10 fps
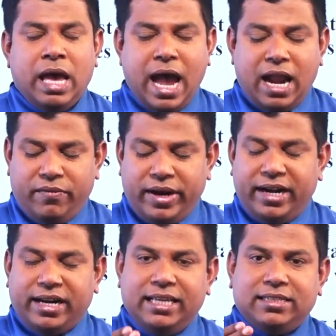and when
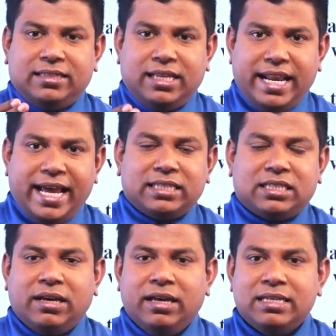it reaches the
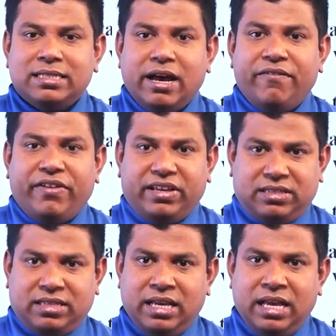next
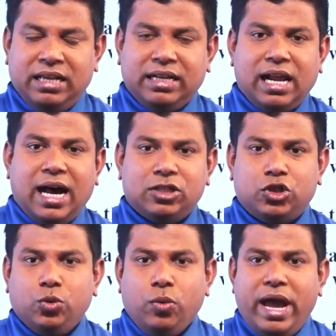surface, glass
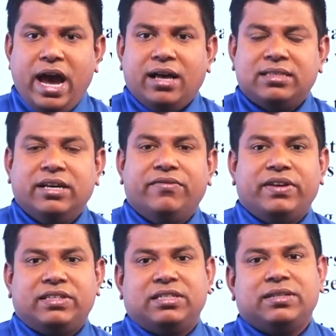to air
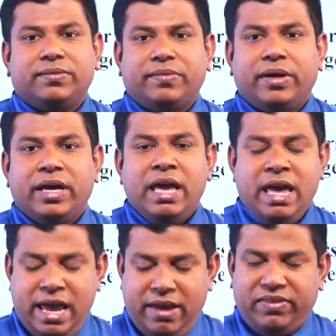surface,
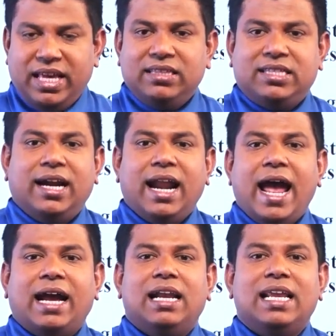if the incident
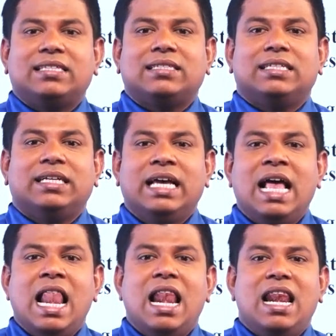angle is
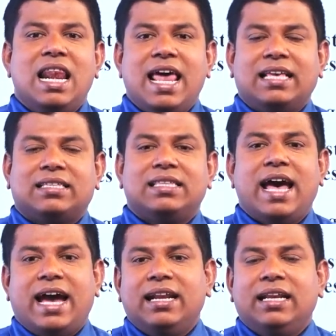less
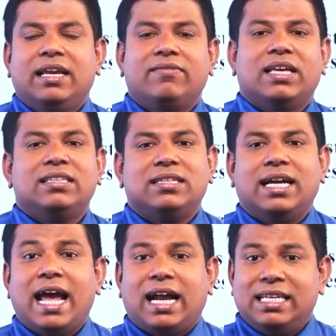than
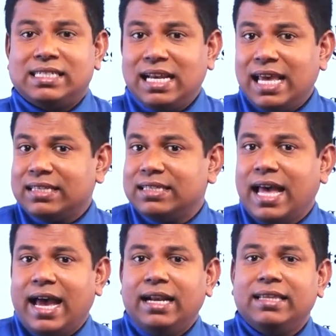
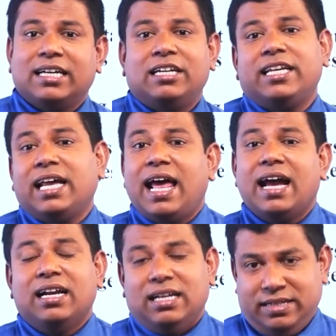the critical
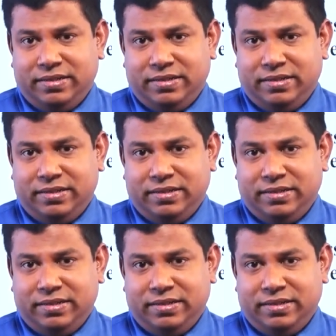angle,